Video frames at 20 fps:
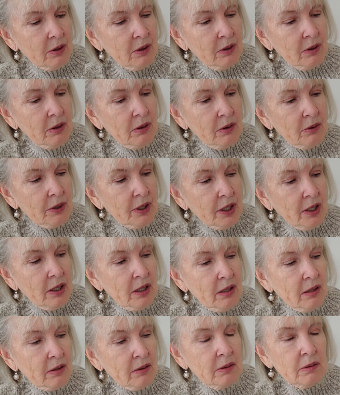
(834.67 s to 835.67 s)
Oh
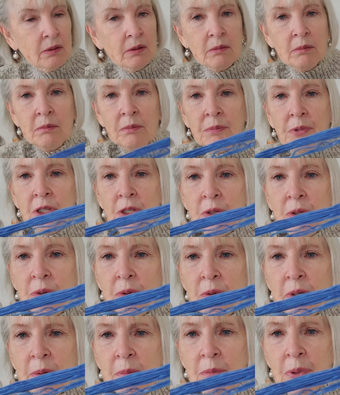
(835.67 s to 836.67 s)
yeah,
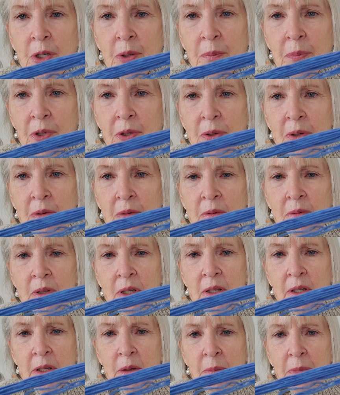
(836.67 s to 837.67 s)
blue and purple,
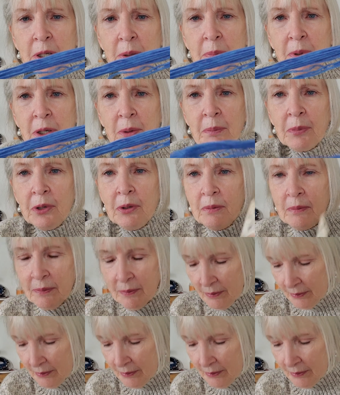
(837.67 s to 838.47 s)
a little bit of purple.